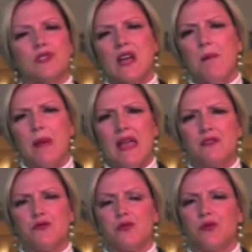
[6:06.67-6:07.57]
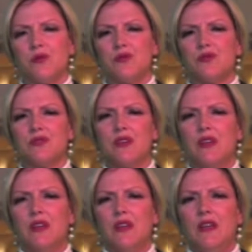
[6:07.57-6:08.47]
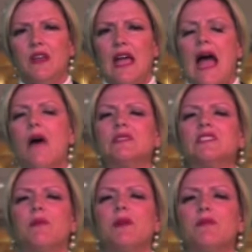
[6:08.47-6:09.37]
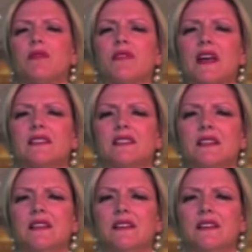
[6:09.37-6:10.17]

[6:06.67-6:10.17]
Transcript: not man's rules. How was someone perfected?